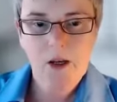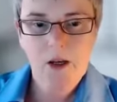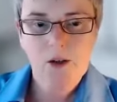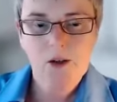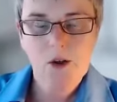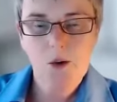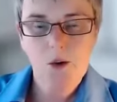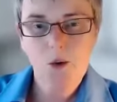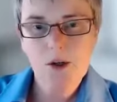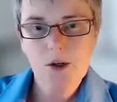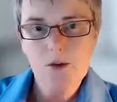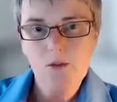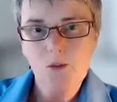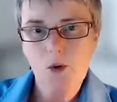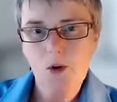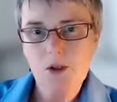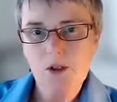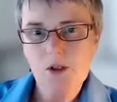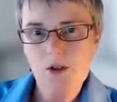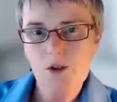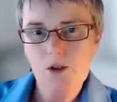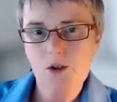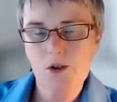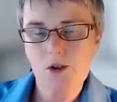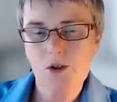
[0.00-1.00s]
So what I'm
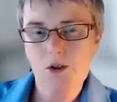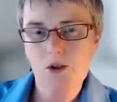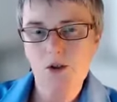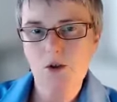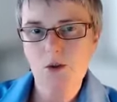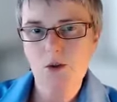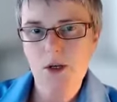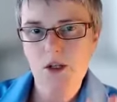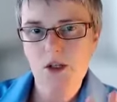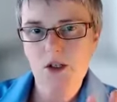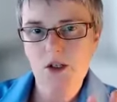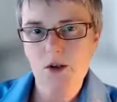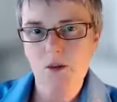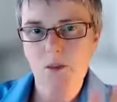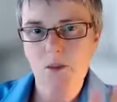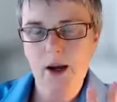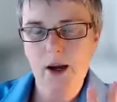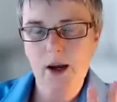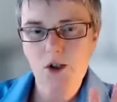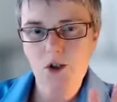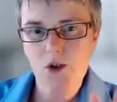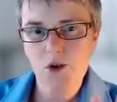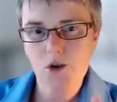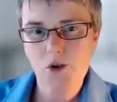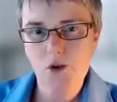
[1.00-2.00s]
wanting you to do is to
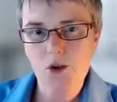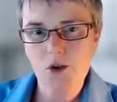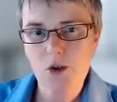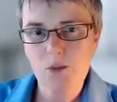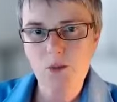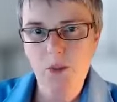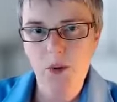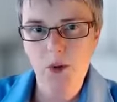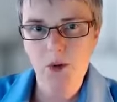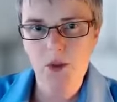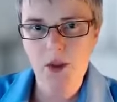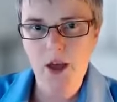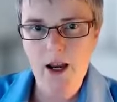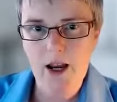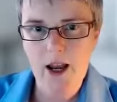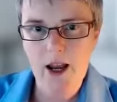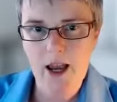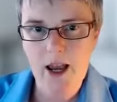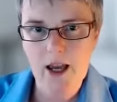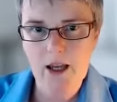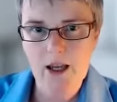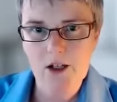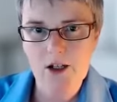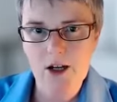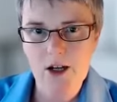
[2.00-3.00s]
make sure you put that
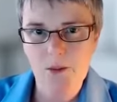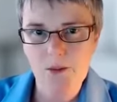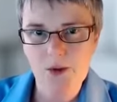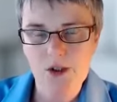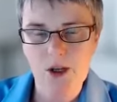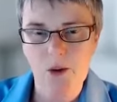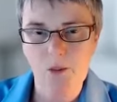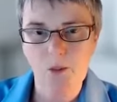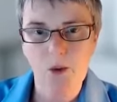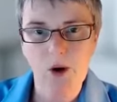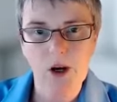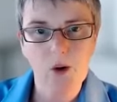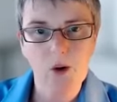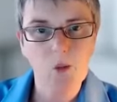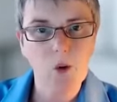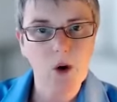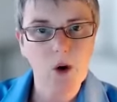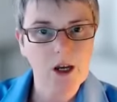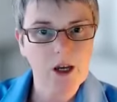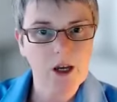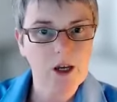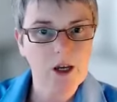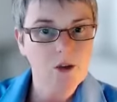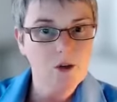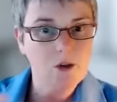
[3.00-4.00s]
hand up somewhere
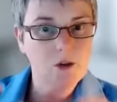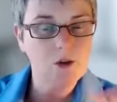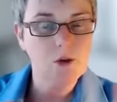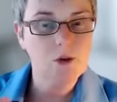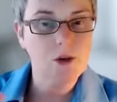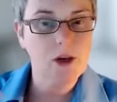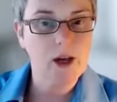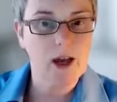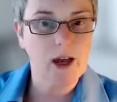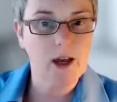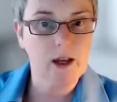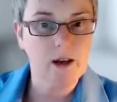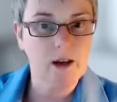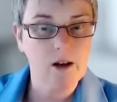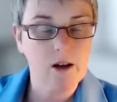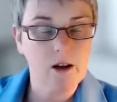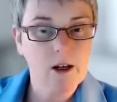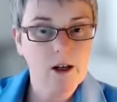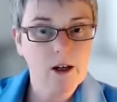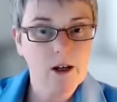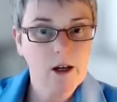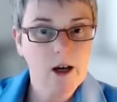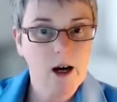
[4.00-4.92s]
where you can